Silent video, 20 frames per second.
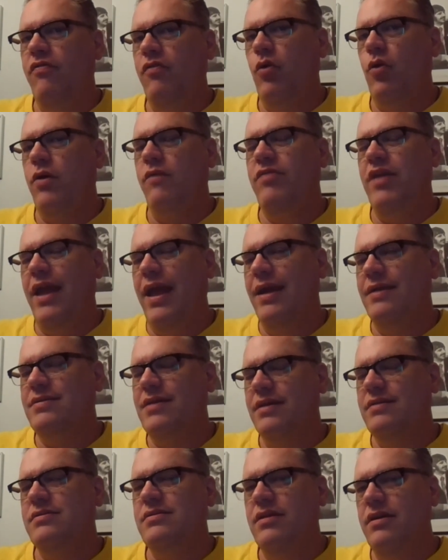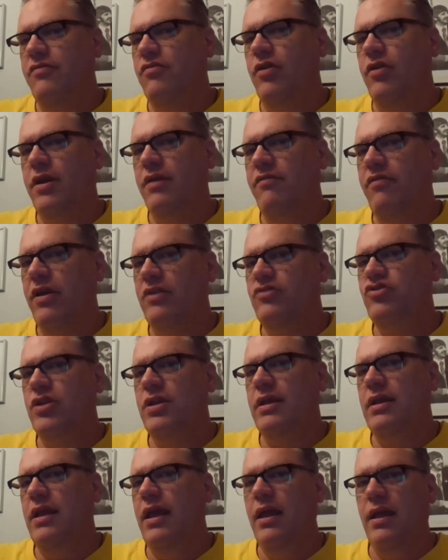floor of the anti-slavery
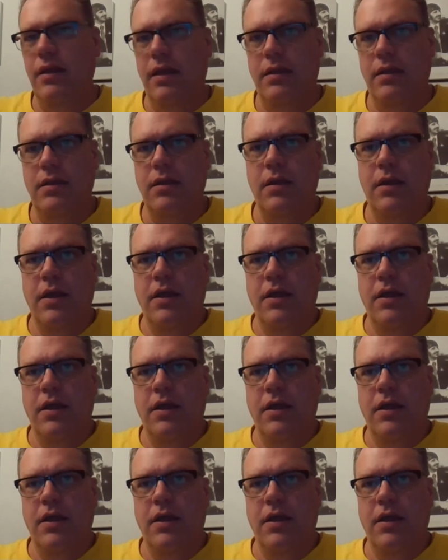convention in England.